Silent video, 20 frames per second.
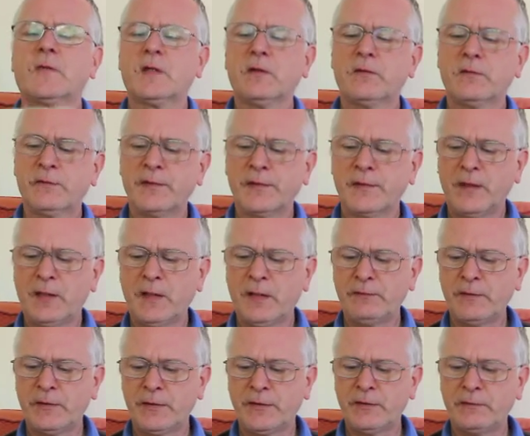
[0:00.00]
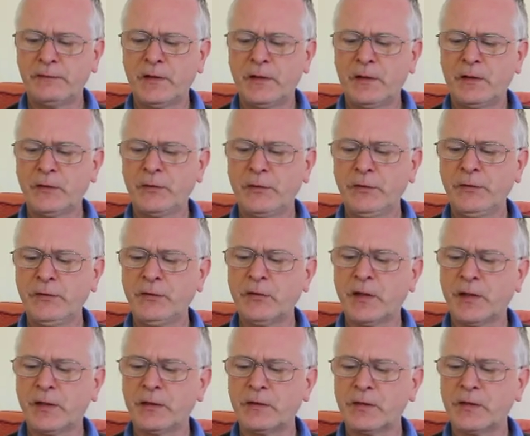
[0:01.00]
For there are good
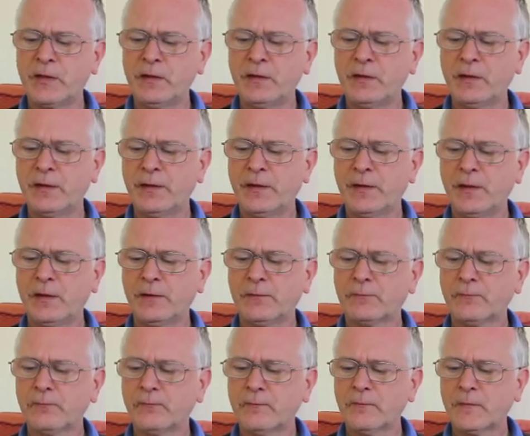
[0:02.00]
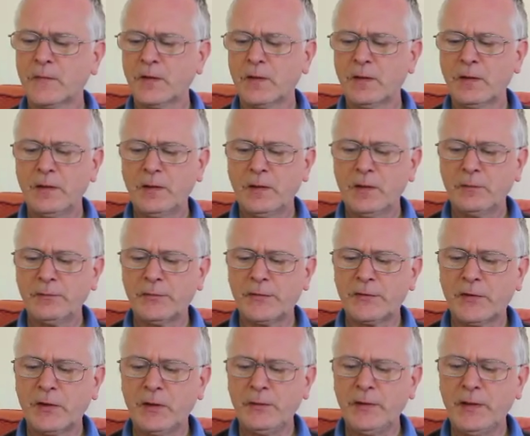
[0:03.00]
giants in Narnia. But
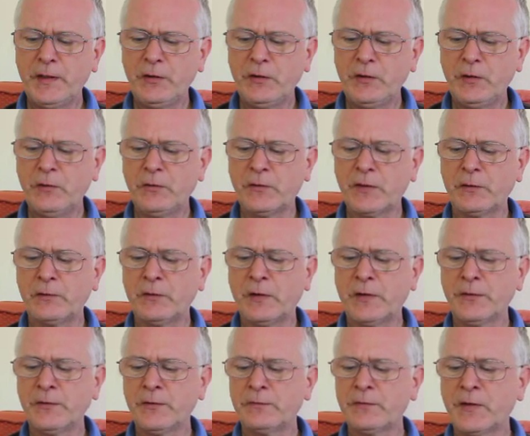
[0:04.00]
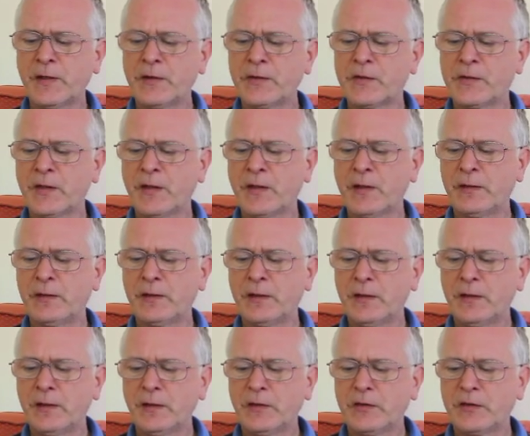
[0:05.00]
though he knew they were on the right side,
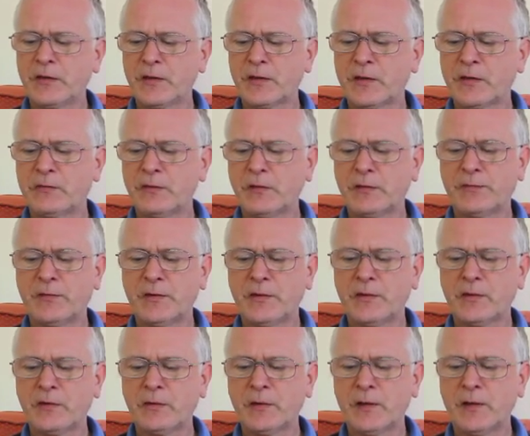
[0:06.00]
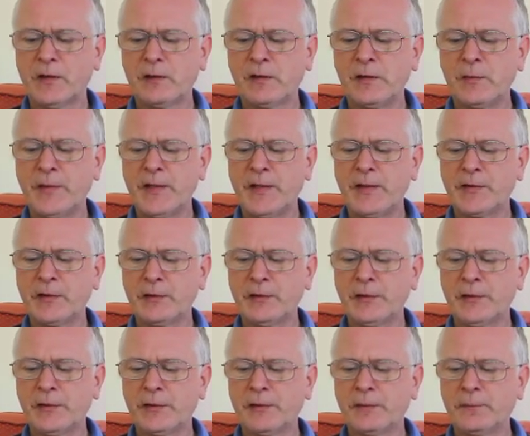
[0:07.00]
Shasta at first could hardly bear to
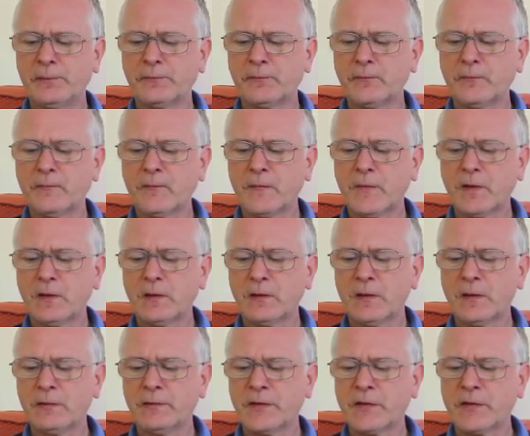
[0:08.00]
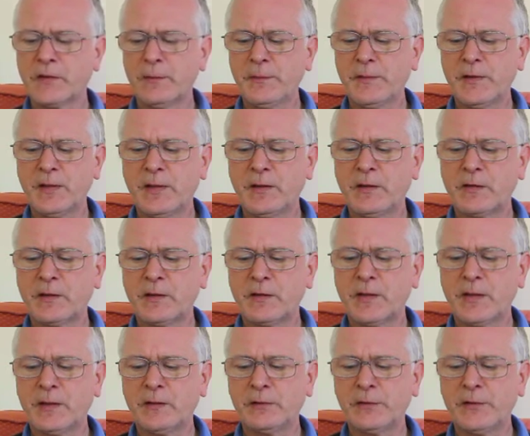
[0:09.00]
look at them. There are some things that
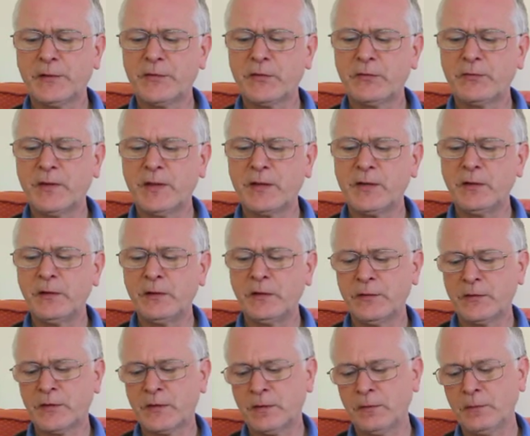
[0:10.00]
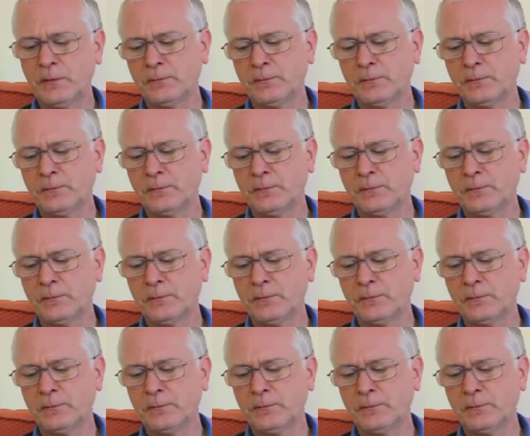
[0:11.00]
take a lot of getting used to.